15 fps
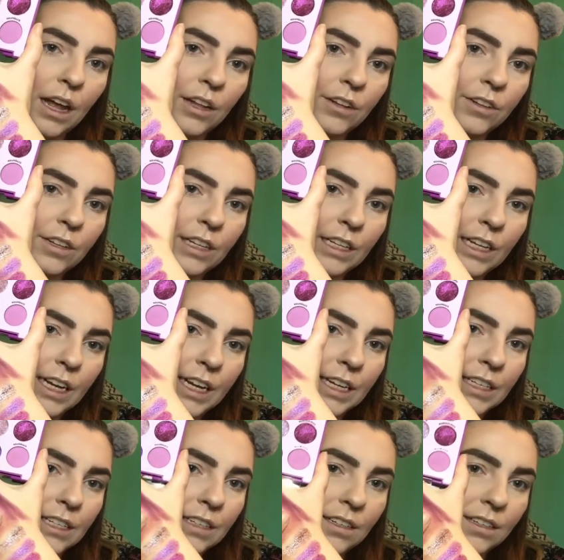other than
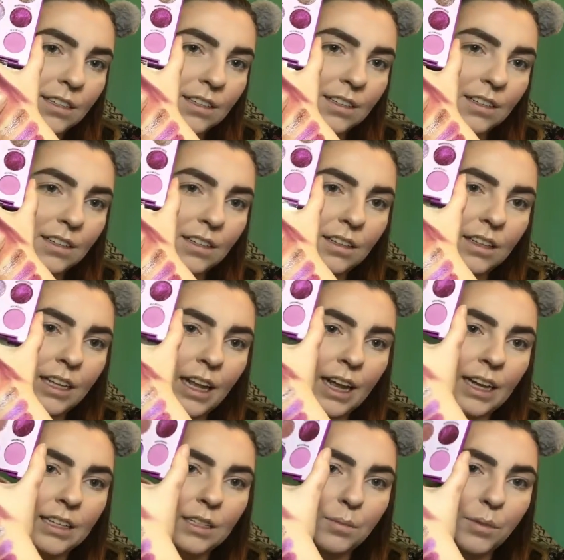this,
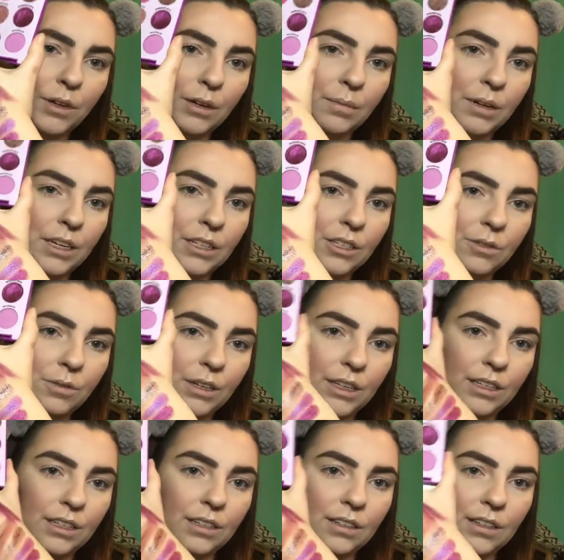that's pretty much
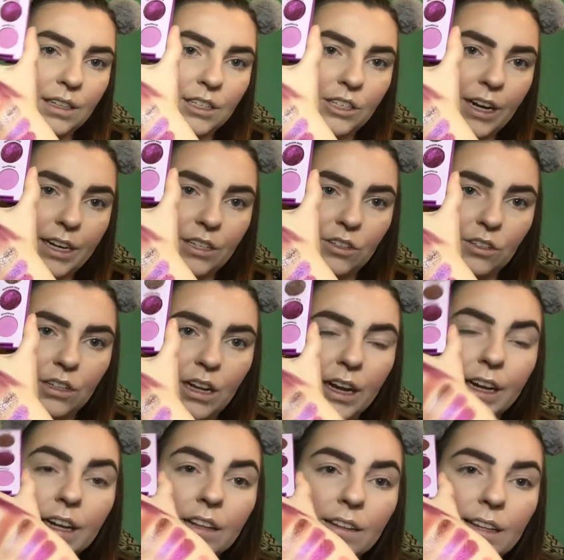what the shades look
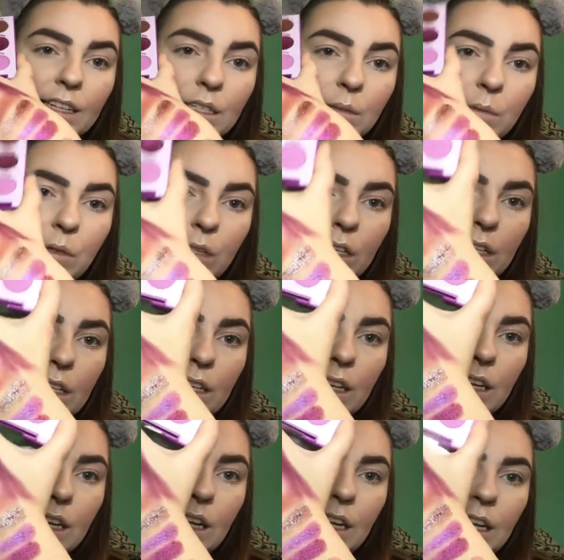like. This one,
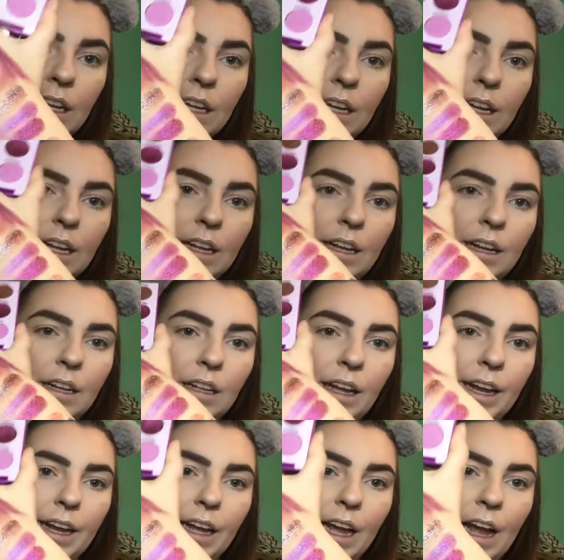
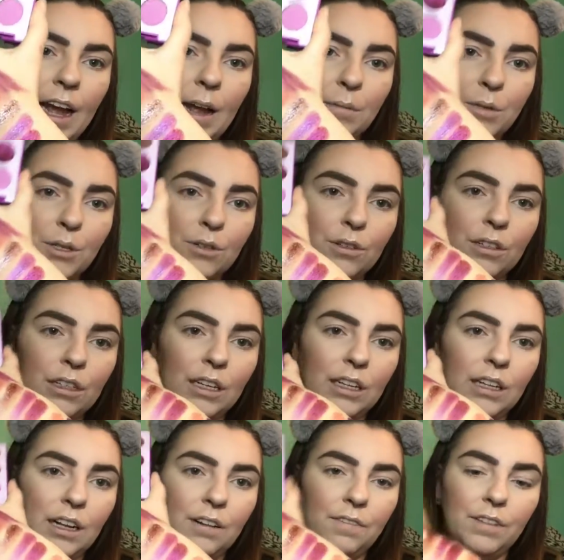like, I absolutely
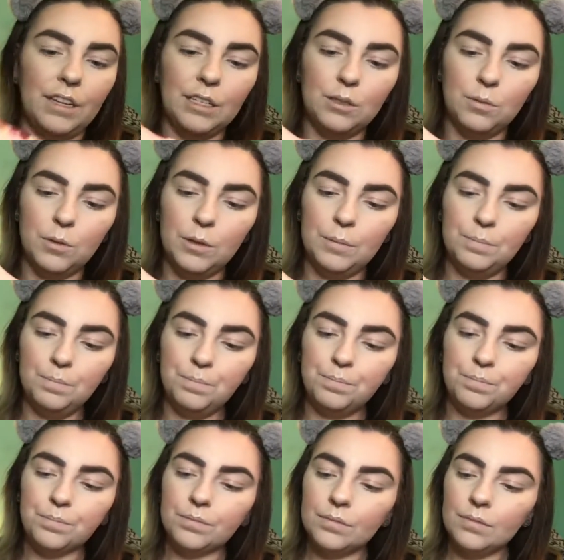love this one.
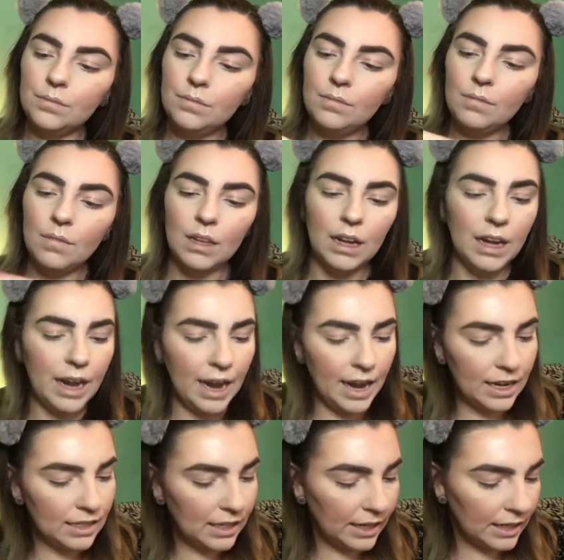It
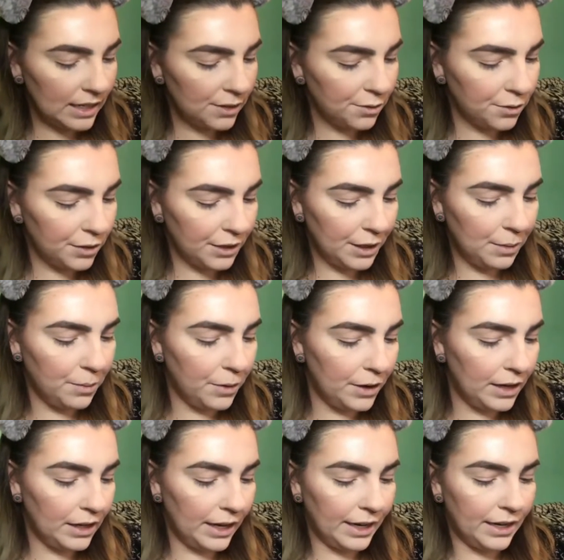has like this really
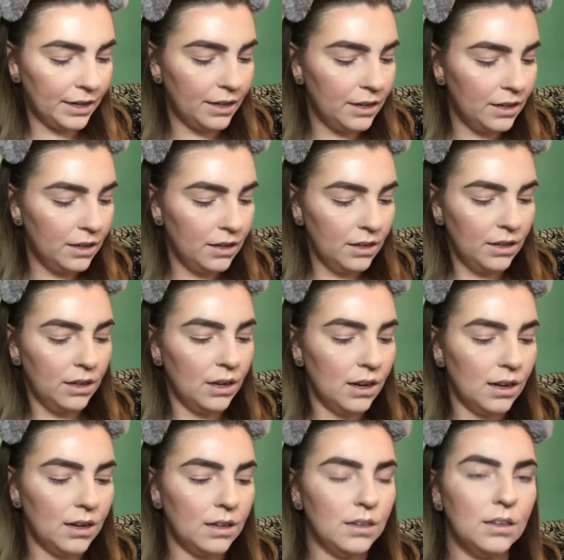pretty, like,
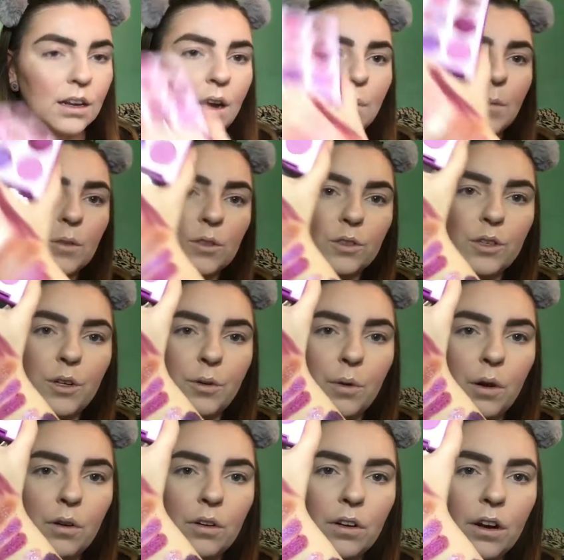almost
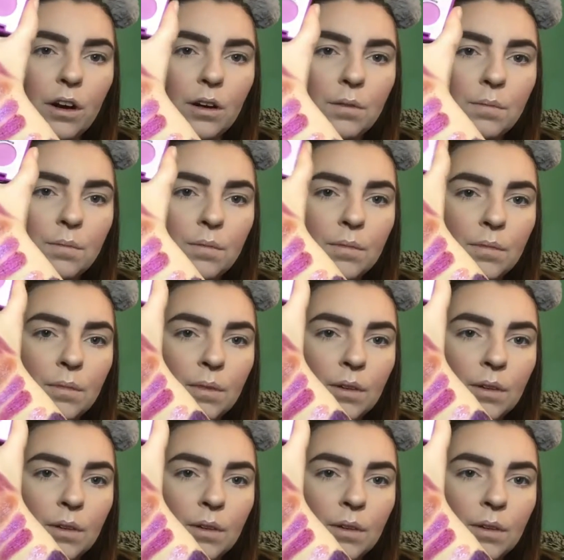duochrome